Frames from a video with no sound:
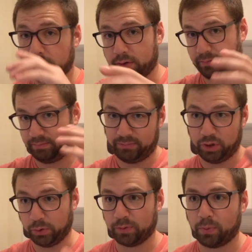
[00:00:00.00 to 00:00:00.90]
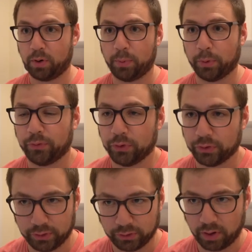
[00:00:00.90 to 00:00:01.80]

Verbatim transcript: to, you know, support both versions.